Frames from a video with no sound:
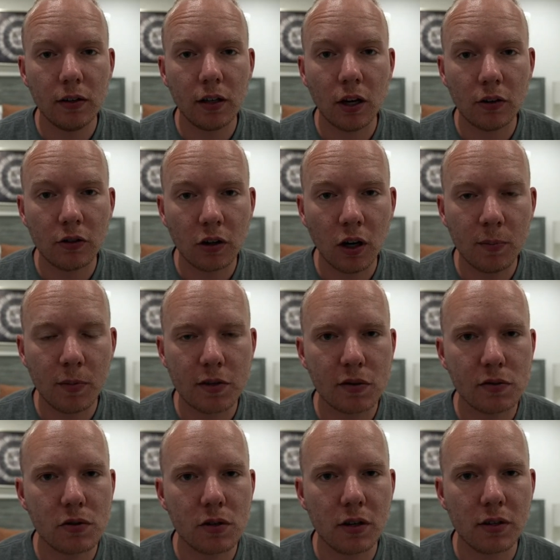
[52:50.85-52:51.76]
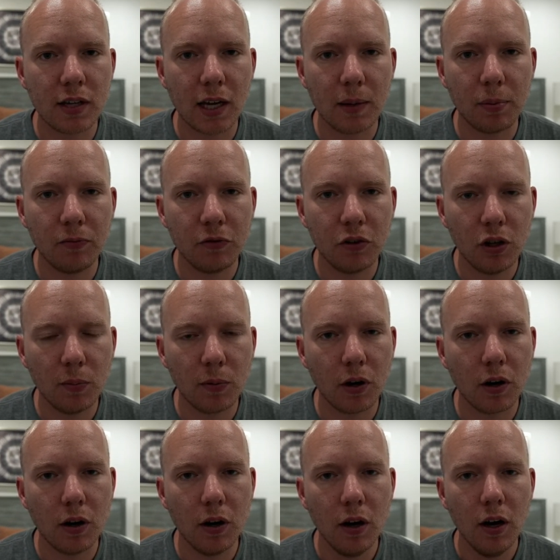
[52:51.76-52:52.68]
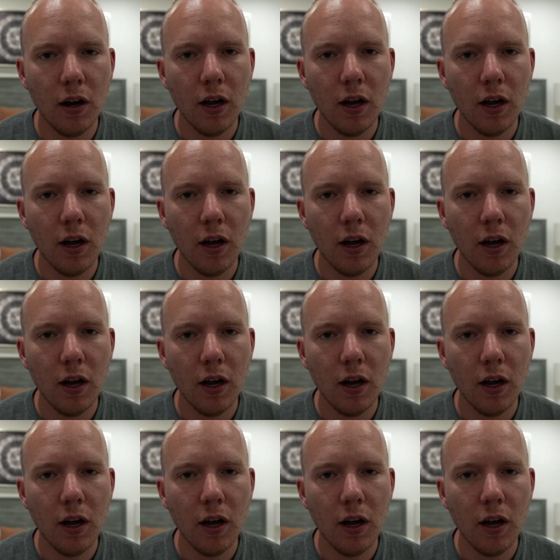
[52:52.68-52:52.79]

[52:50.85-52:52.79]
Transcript: teratomas, which are a type of tumor.